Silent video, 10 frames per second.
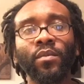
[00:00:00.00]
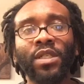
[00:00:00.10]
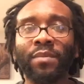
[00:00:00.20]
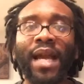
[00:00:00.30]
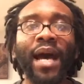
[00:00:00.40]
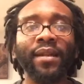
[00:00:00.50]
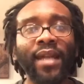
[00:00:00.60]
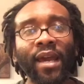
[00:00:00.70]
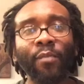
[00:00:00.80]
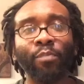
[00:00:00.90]
Some
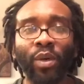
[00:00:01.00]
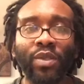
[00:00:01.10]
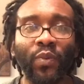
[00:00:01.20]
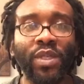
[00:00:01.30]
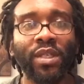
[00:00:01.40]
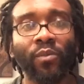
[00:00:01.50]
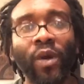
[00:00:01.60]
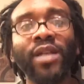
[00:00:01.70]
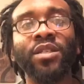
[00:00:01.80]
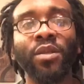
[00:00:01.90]
goddamn boots with some
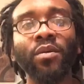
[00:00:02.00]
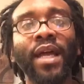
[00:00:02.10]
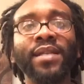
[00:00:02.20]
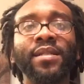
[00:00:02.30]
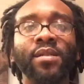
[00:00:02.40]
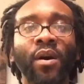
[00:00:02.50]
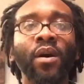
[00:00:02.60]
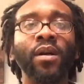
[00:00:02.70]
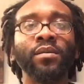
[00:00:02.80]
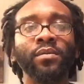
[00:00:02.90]
red shoelaces
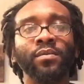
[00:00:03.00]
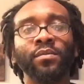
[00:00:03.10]
on.